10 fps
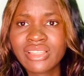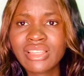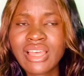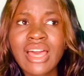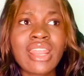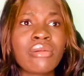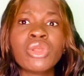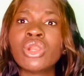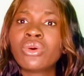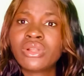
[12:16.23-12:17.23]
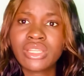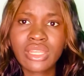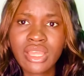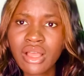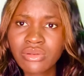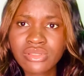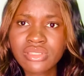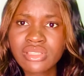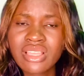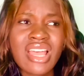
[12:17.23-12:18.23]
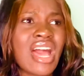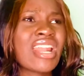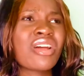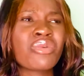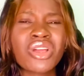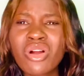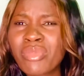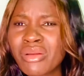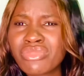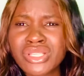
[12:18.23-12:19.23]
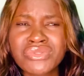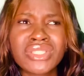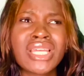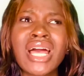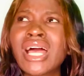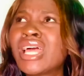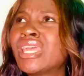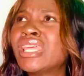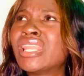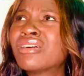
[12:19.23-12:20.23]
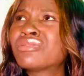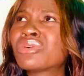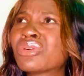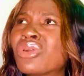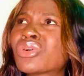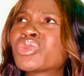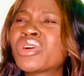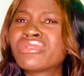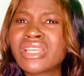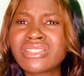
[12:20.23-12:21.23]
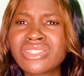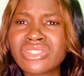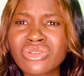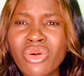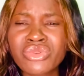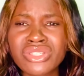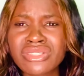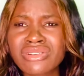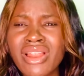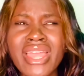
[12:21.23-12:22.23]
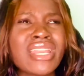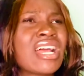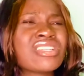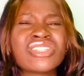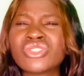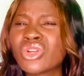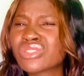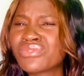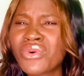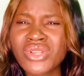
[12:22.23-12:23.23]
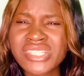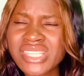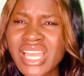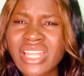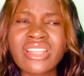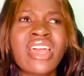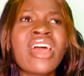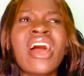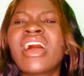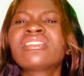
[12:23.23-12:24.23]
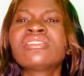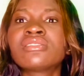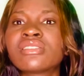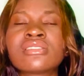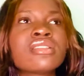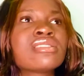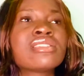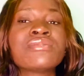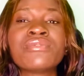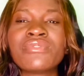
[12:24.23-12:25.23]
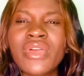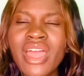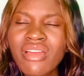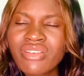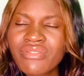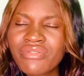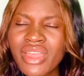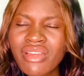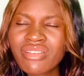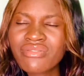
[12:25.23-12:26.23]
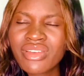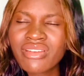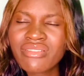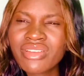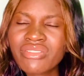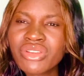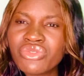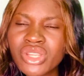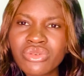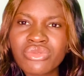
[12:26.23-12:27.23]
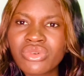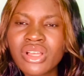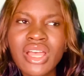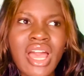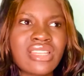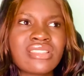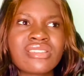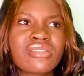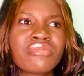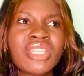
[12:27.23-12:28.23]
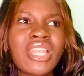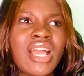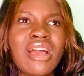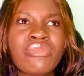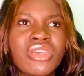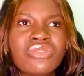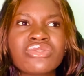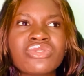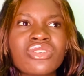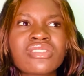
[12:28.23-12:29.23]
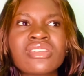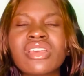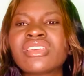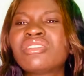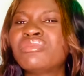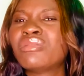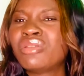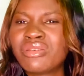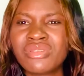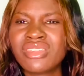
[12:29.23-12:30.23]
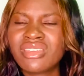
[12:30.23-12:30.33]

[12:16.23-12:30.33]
And I'm alone in the house. And I wake up, I breastfeed her, 11 o'clock, 12:30, she's up, she's crying, and she's just fuzzy. And it is very, very, very, very real. And it is something that can make you to just keep the baby,